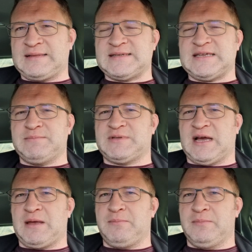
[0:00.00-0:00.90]
at the same
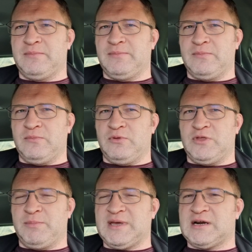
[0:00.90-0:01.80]
time,
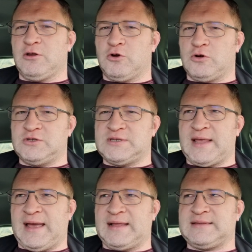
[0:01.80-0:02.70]
the beginner learns
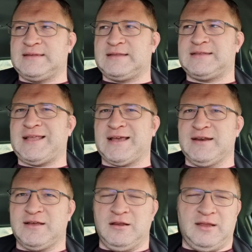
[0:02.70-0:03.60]
that the
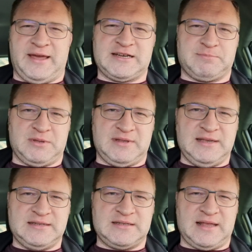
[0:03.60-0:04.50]
technical
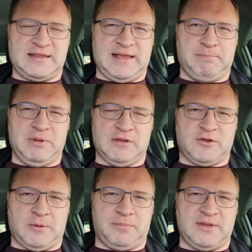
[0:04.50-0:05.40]
expertise that they
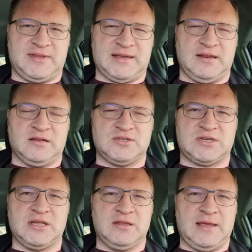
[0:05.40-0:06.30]
built up, the technical
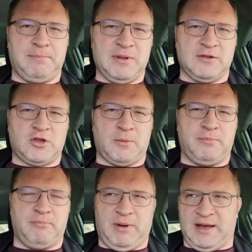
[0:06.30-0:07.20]
skill they built up
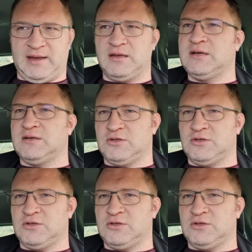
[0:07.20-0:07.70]
by